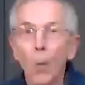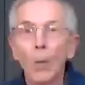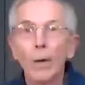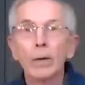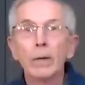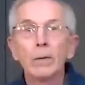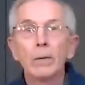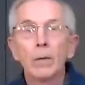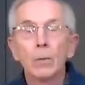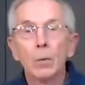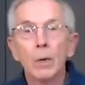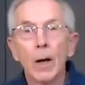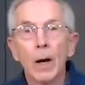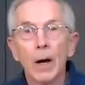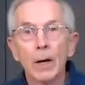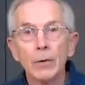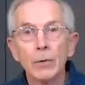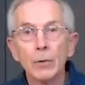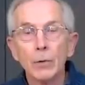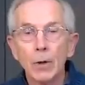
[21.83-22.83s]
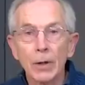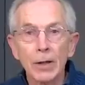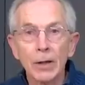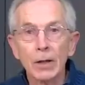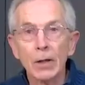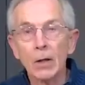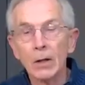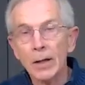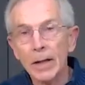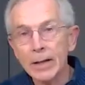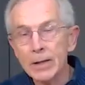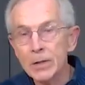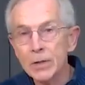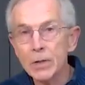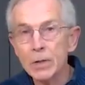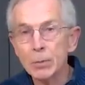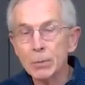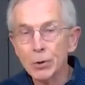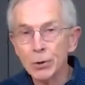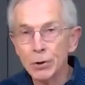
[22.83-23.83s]
well, are you going to collect
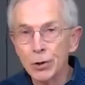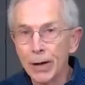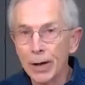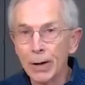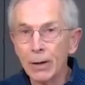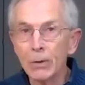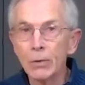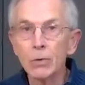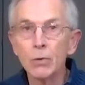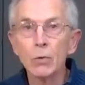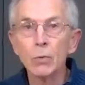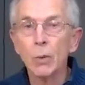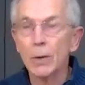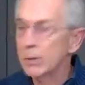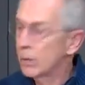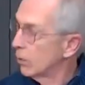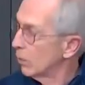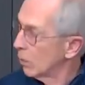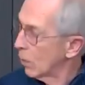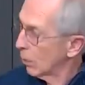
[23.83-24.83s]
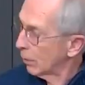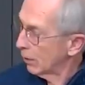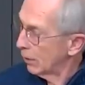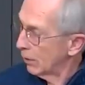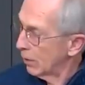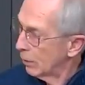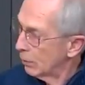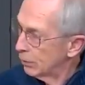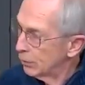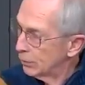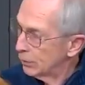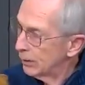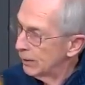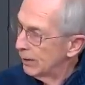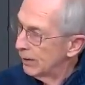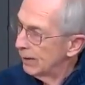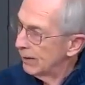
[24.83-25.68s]
some shells when you go to the ocean?